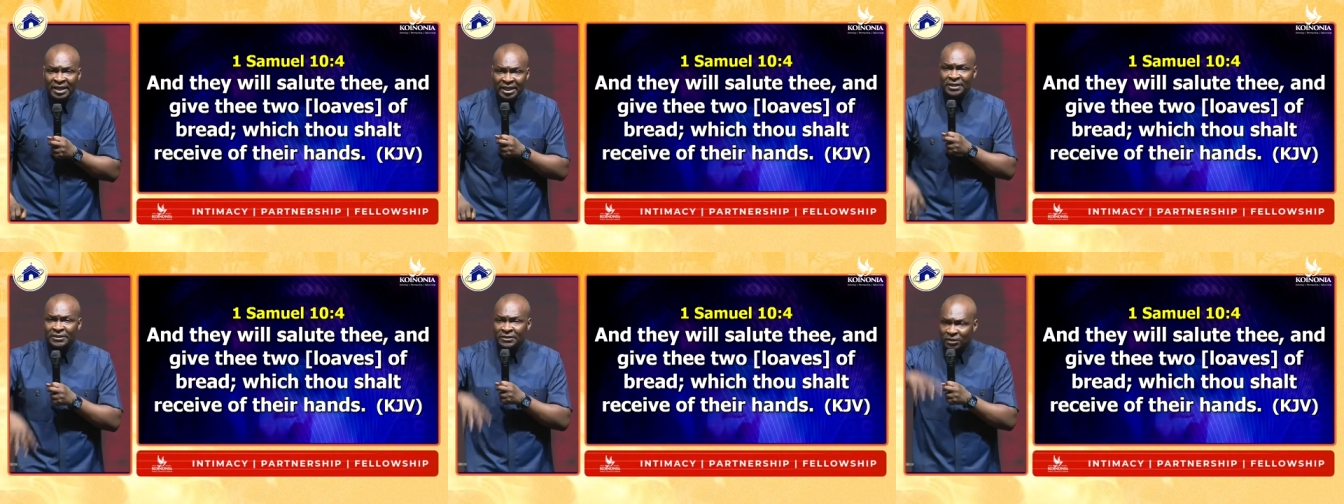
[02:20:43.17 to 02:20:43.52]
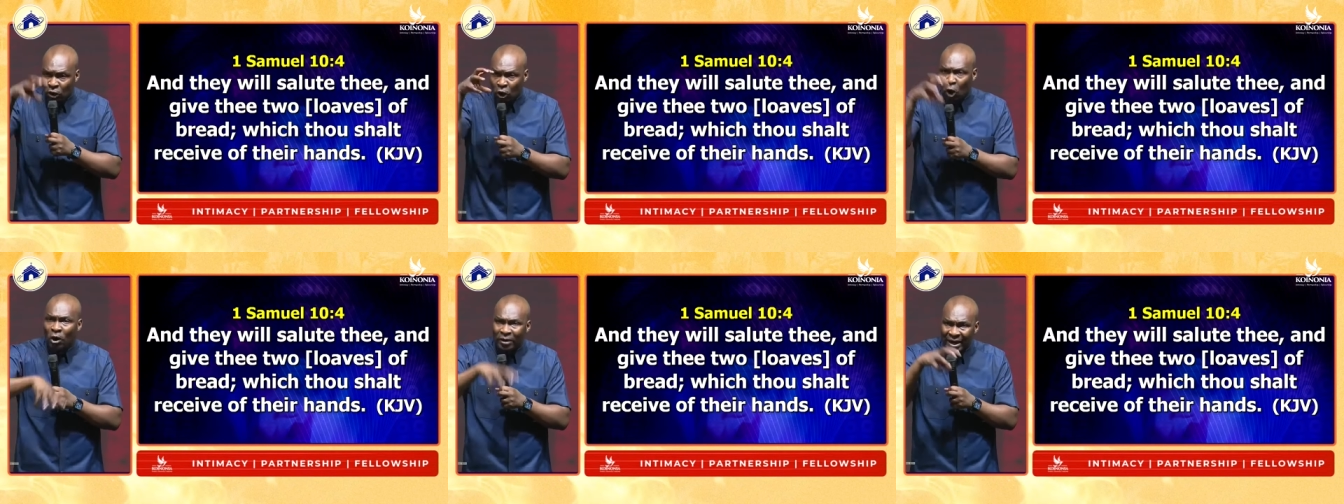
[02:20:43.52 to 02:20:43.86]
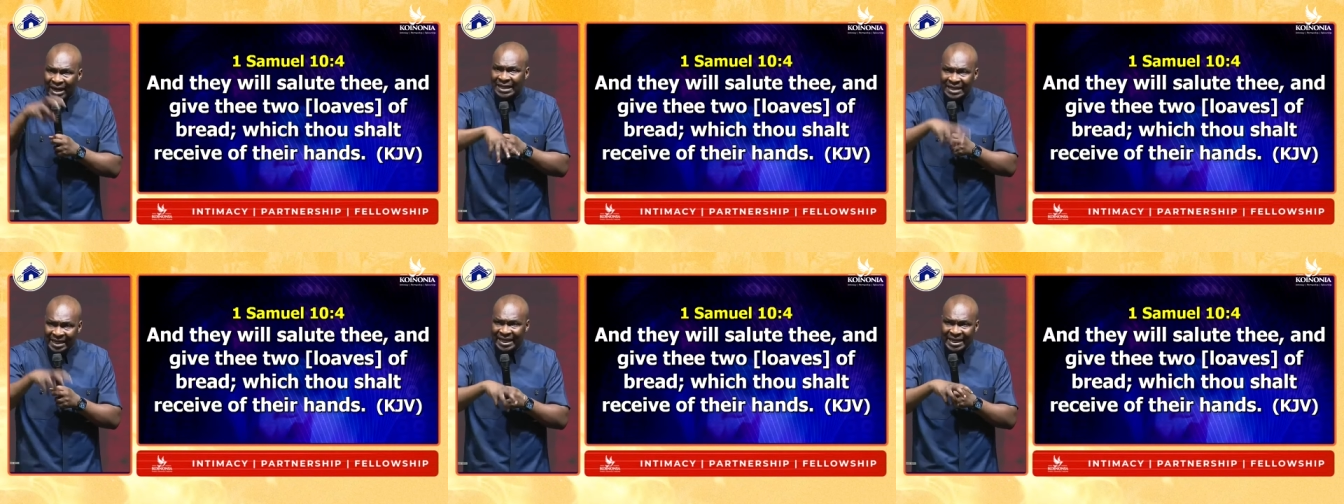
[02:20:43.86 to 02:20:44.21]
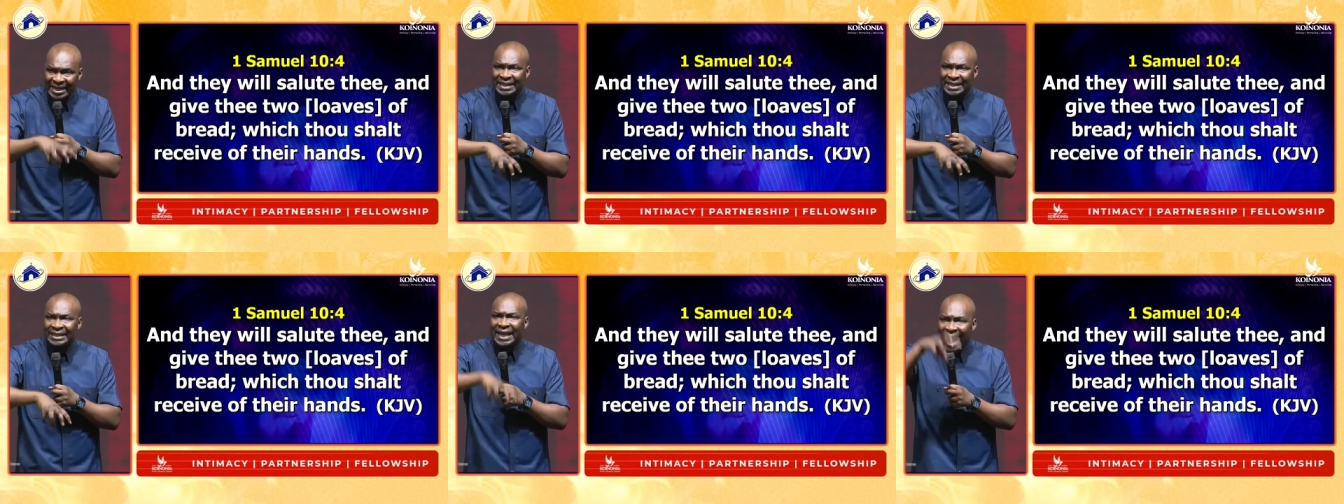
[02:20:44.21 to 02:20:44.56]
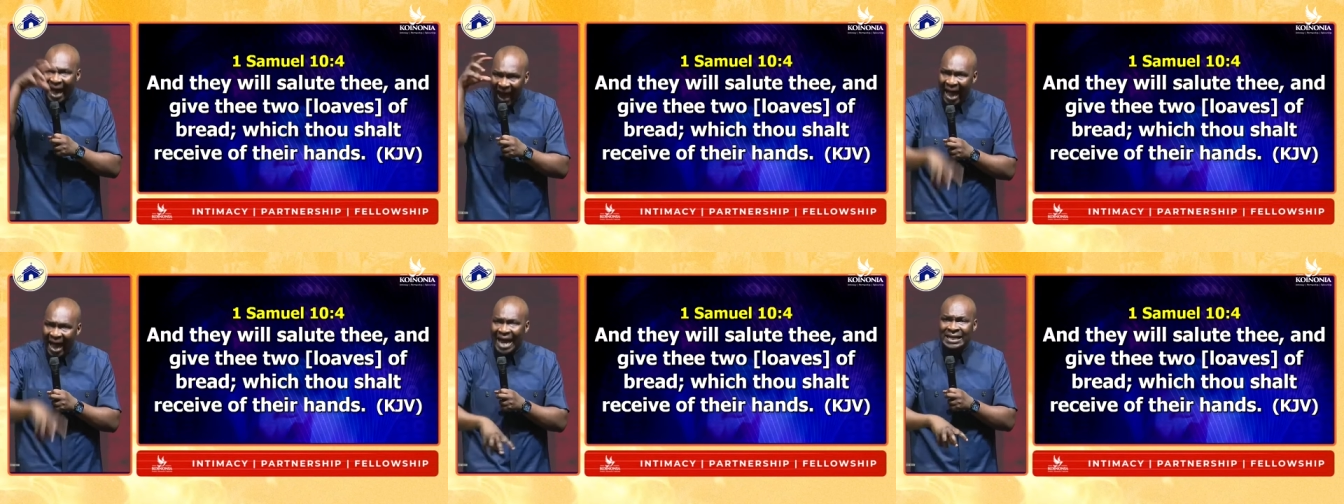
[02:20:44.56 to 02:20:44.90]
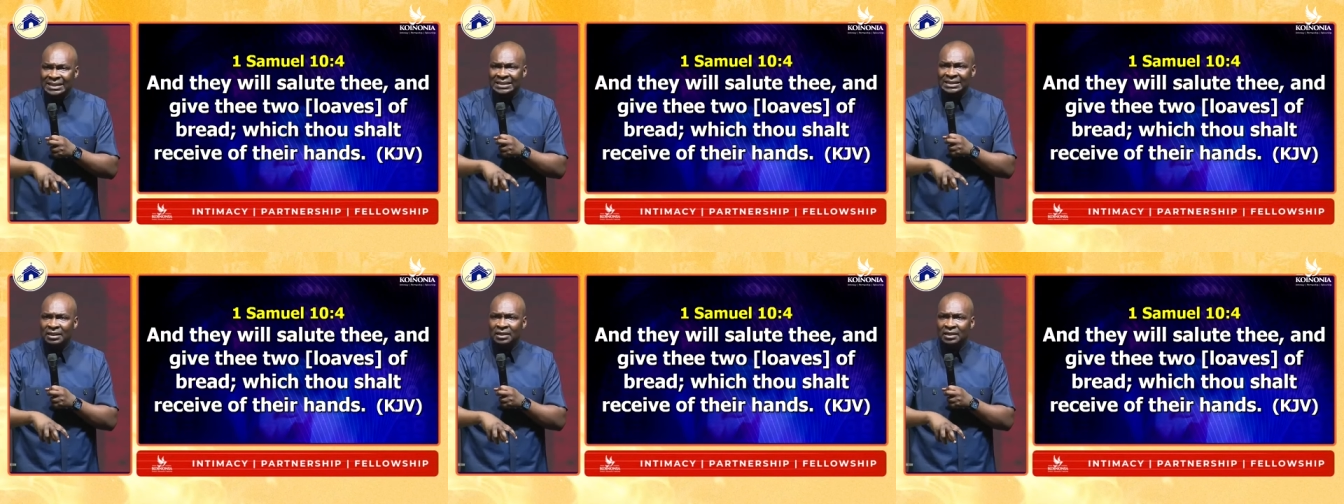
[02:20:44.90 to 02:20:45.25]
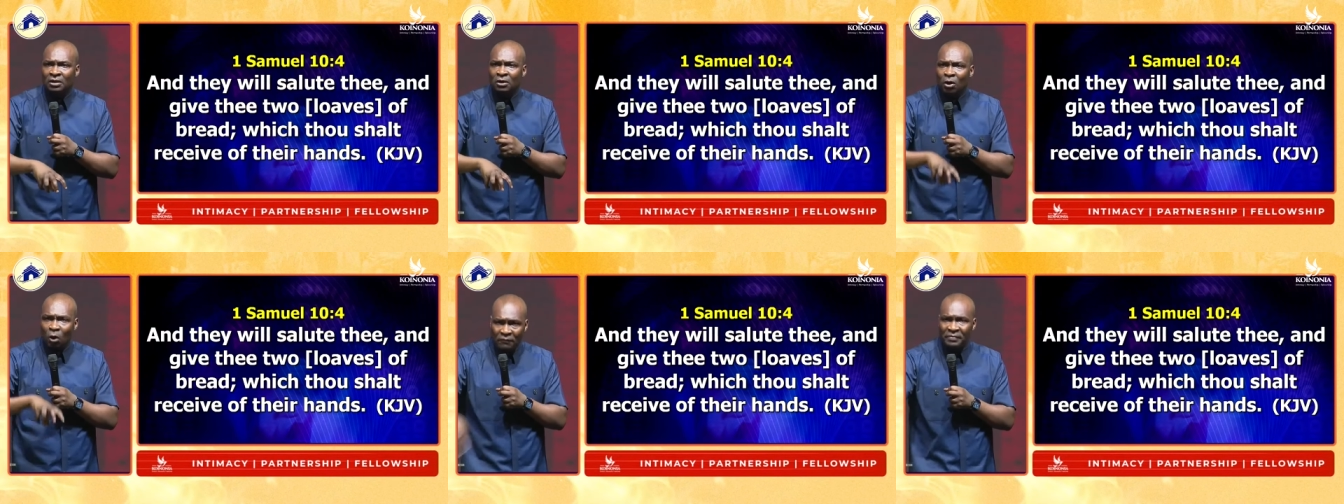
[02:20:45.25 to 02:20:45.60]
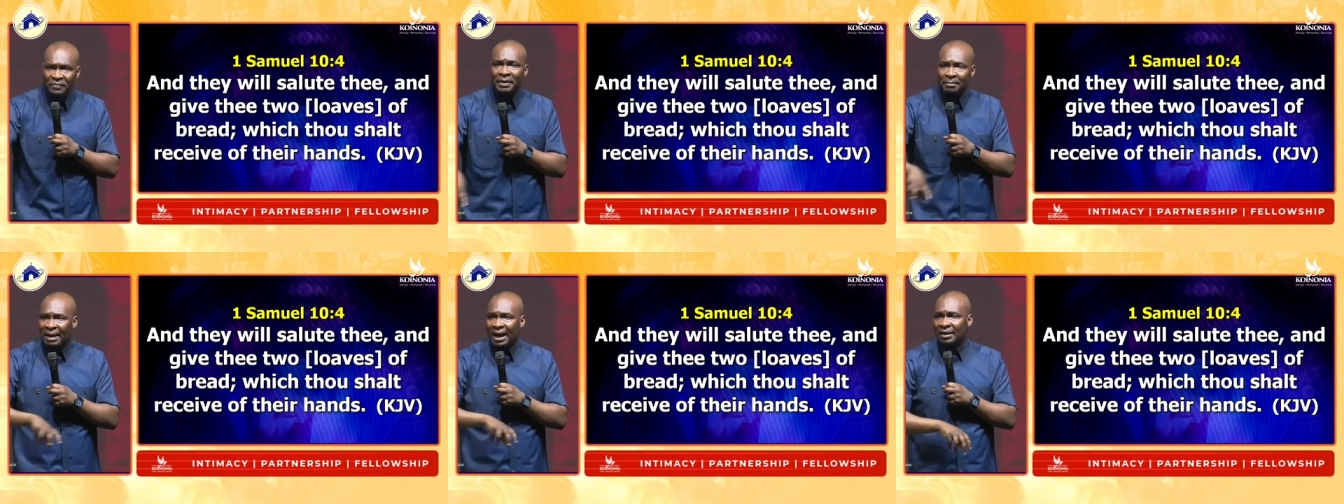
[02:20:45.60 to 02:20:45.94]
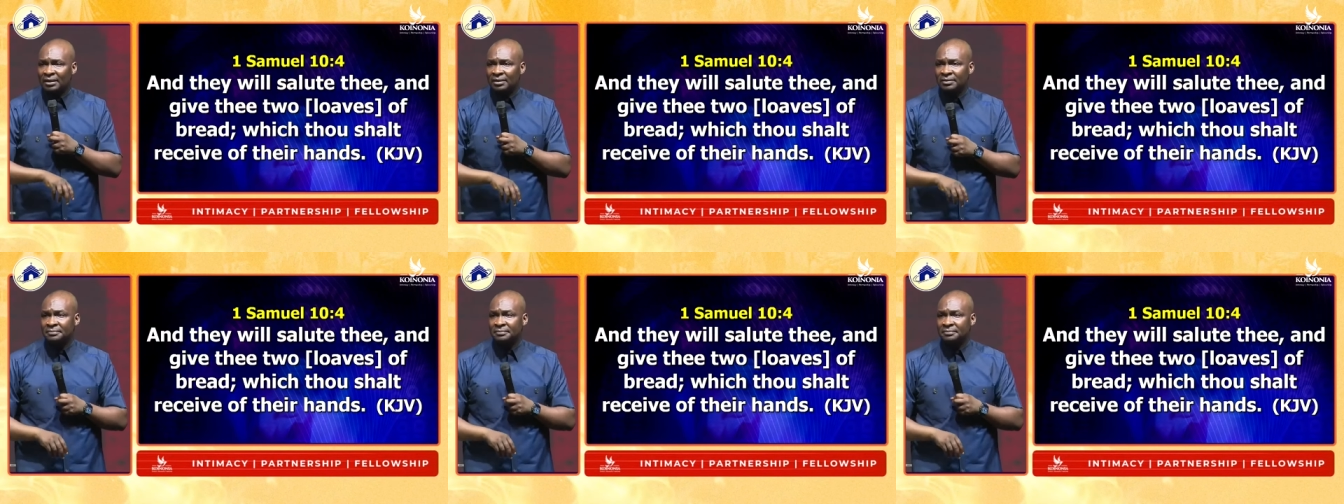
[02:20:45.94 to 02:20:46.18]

It's currently in the hand of a man.